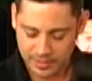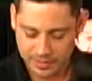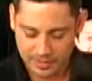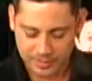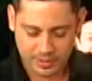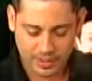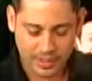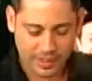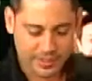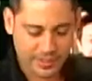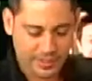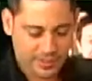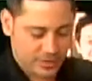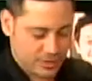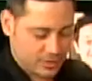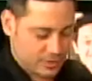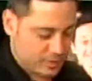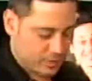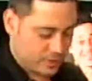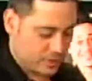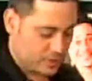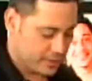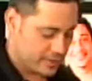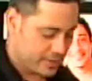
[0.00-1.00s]
So I need to
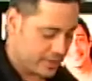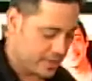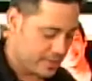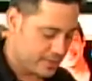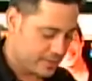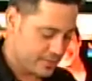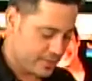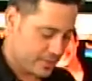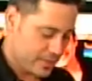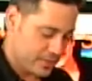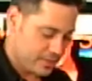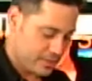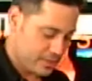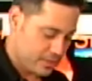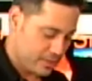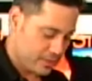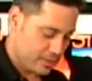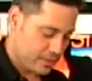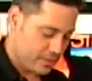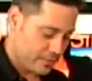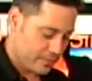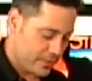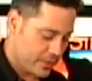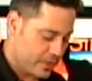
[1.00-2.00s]
do a little taste test
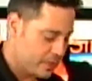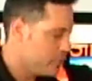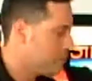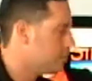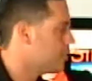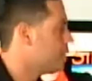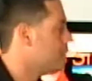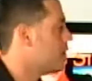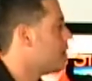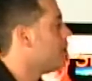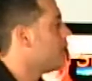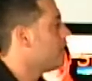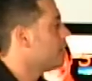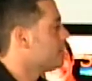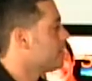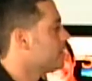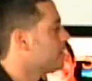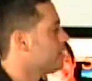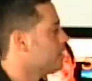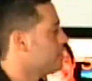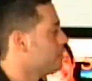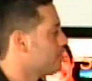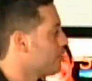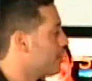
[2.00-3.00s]
here.
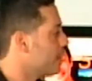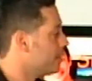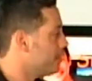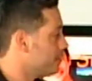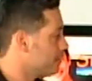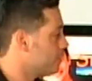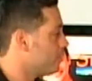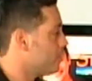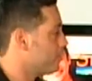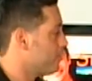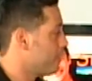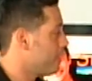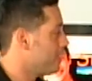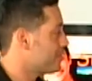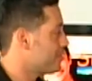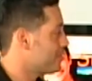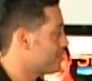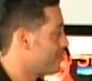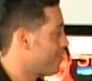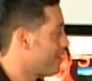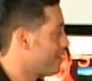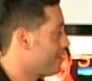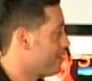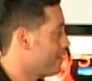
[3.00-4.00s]
Lily, you know how you know when pasta's
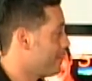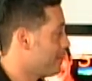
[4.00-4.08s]
ready?